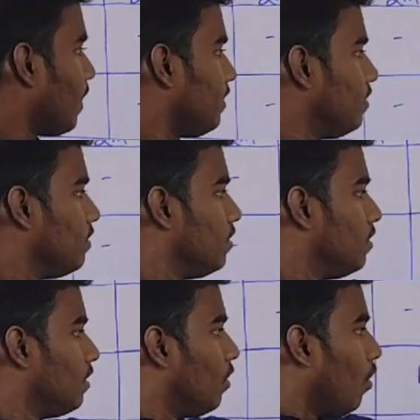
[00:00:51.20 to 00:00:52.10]
1
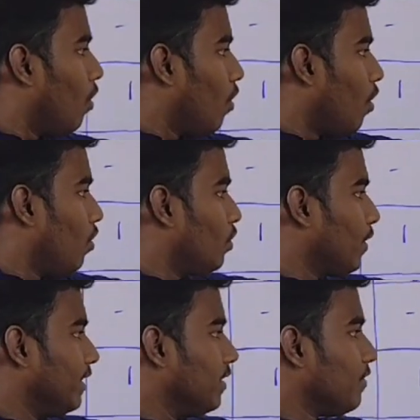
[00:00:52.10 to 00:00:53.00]
all
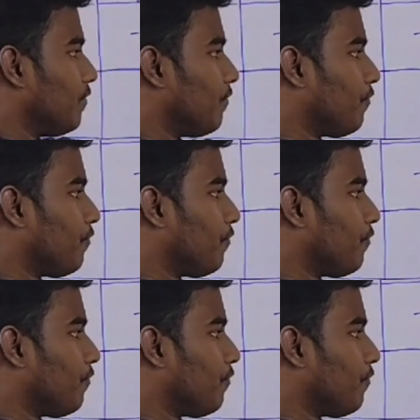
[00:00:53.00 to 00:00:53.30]
together